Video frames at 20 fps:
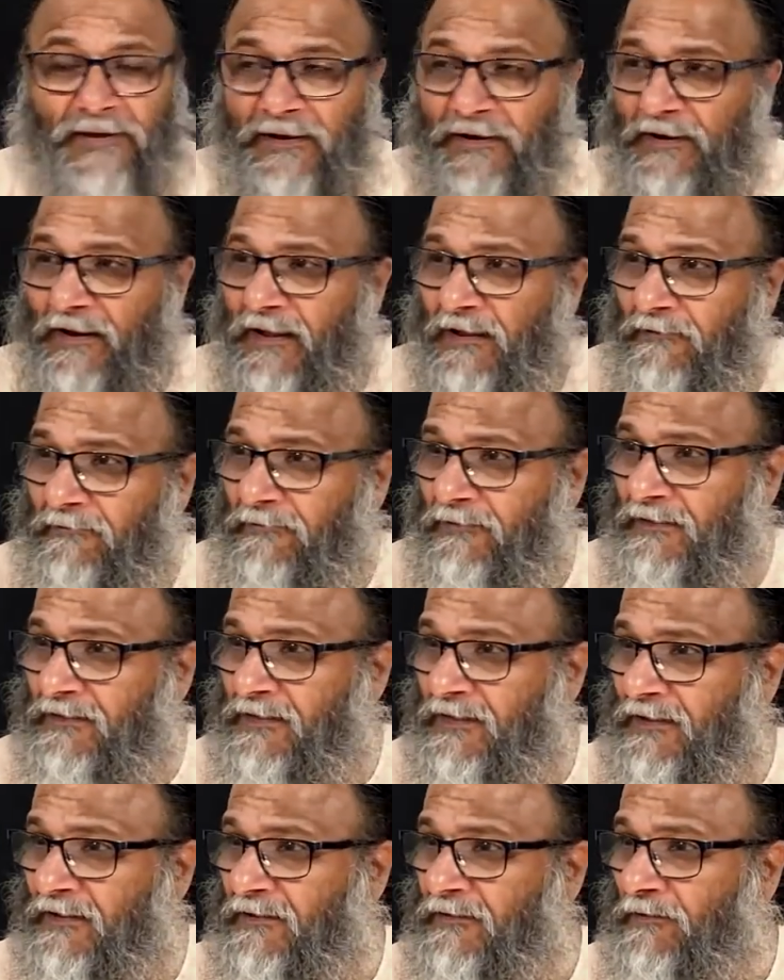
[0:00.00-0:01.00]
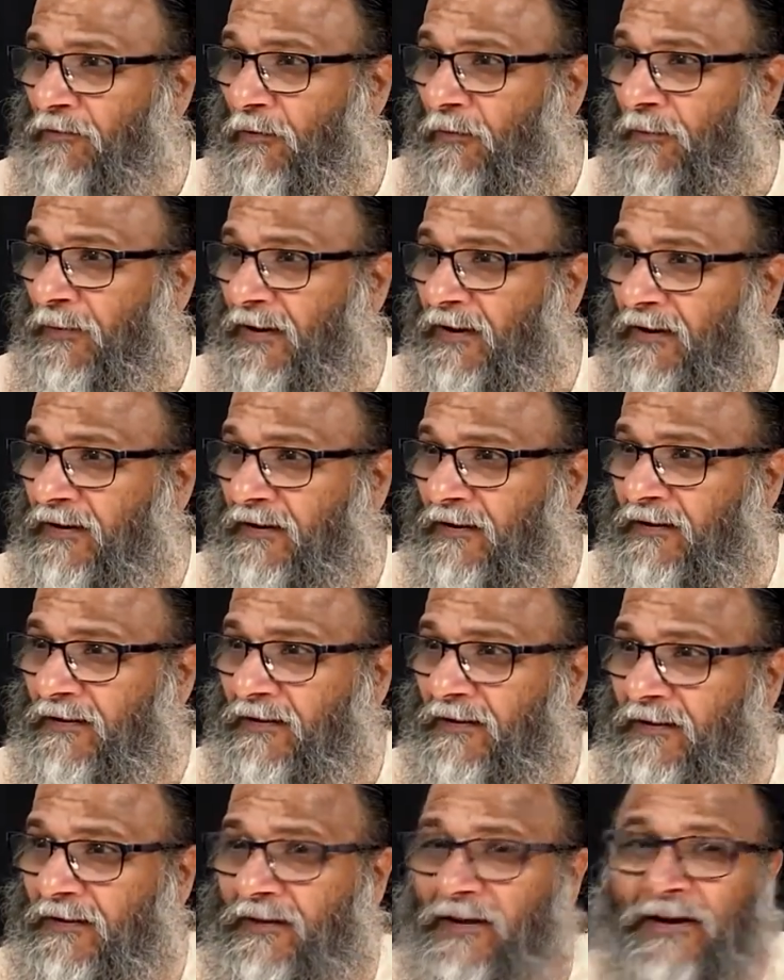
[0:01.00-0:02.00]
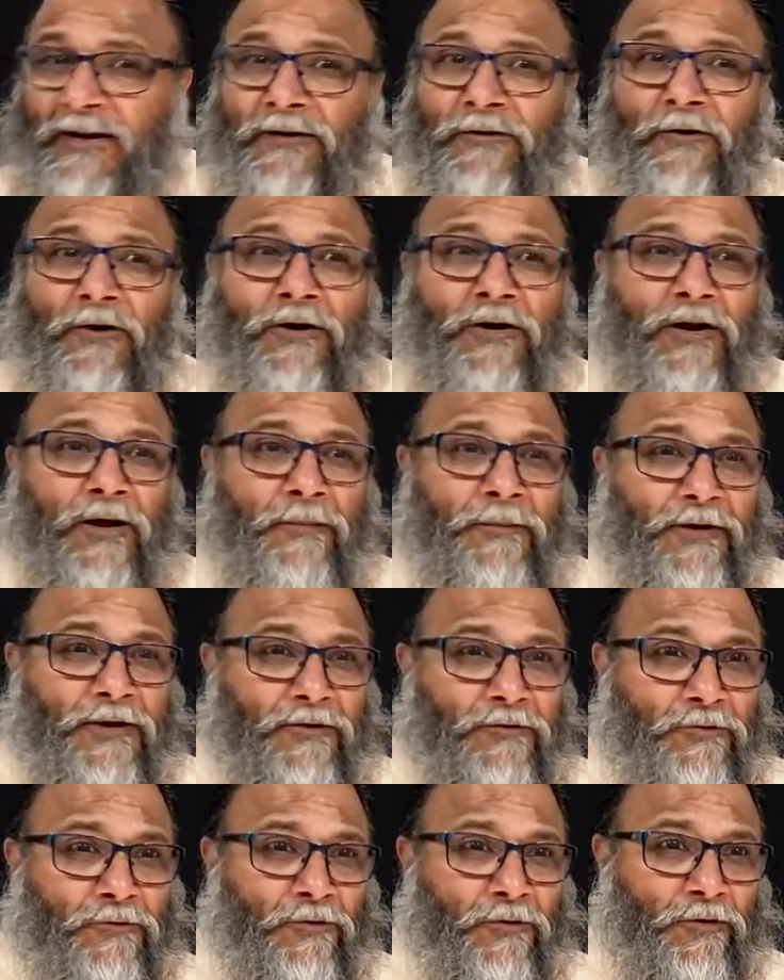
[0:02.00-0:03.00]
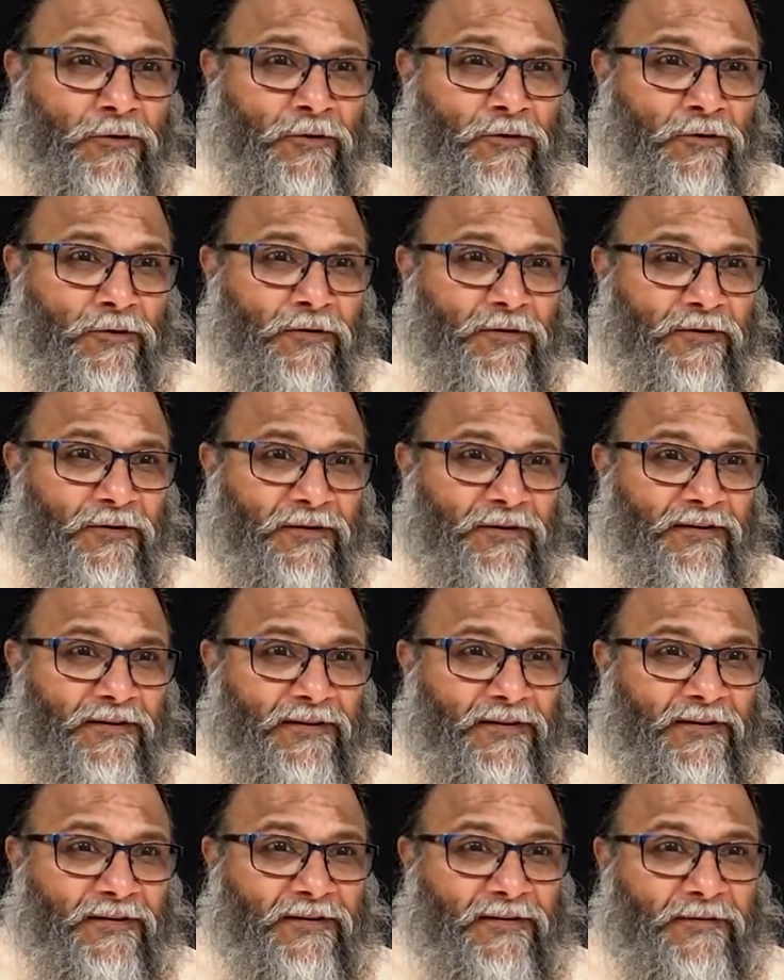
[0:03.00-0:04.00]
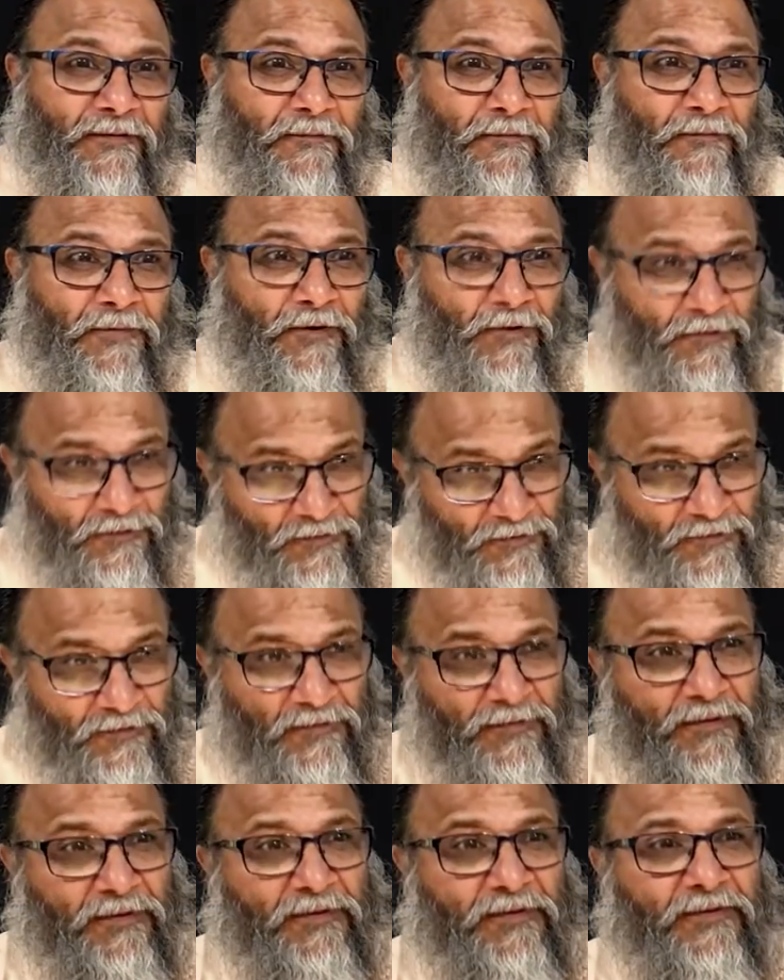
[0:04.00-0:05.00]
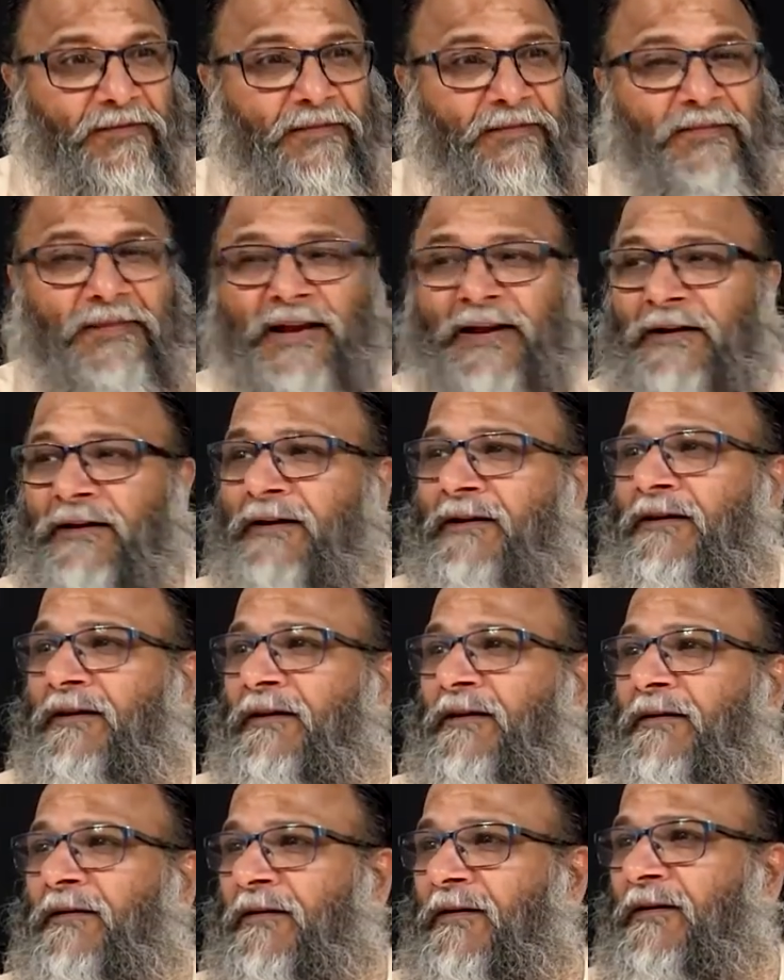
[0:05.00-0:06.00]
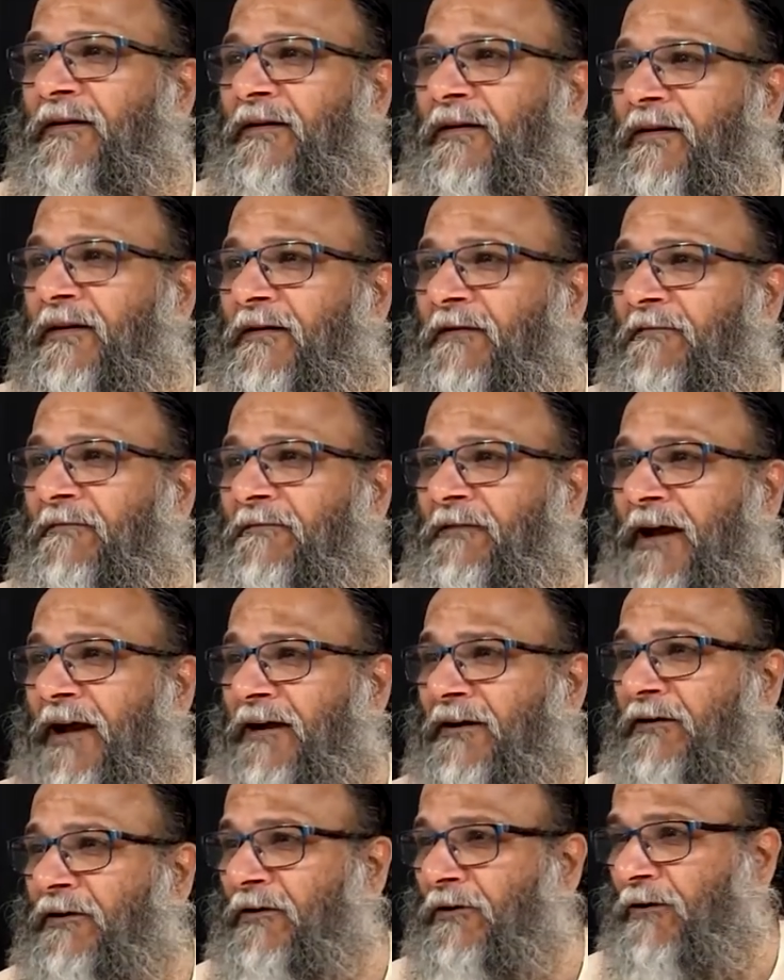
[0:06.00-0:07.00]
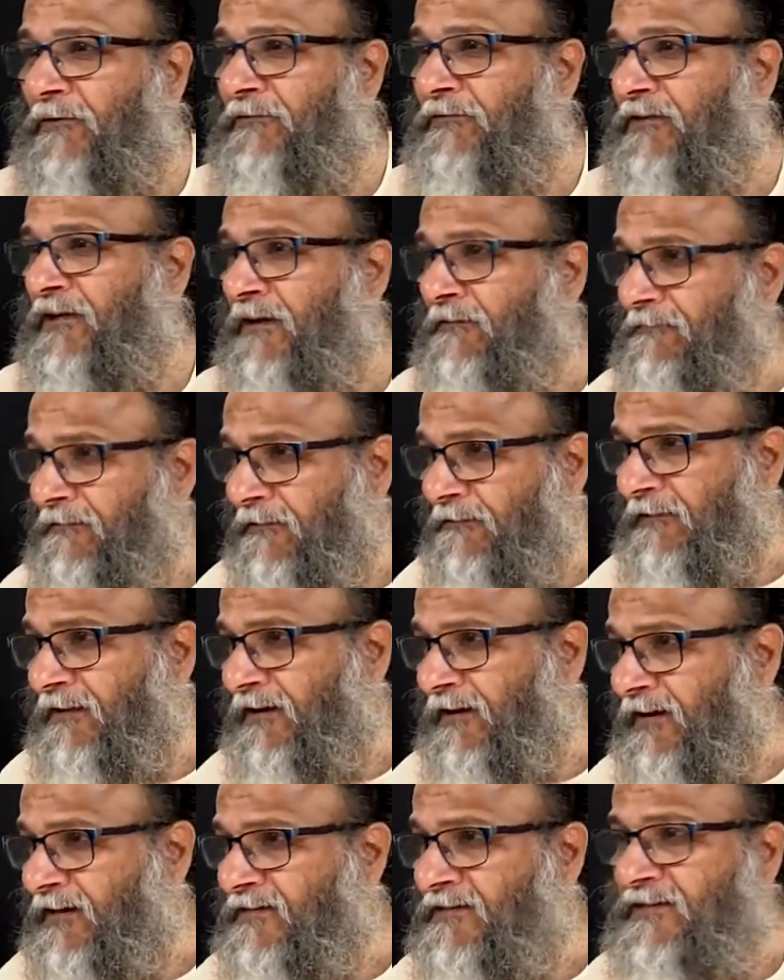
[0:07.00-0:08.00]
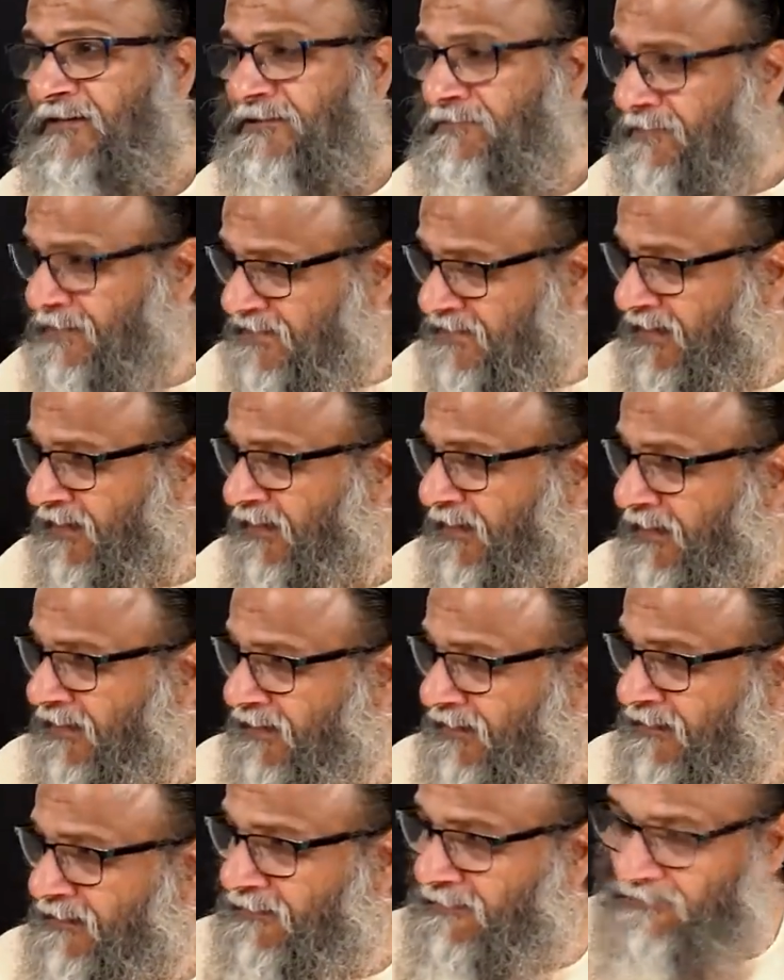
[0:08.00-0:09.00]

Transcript: where everything is over, yet not coming to know? Because that factor of self awareness is missing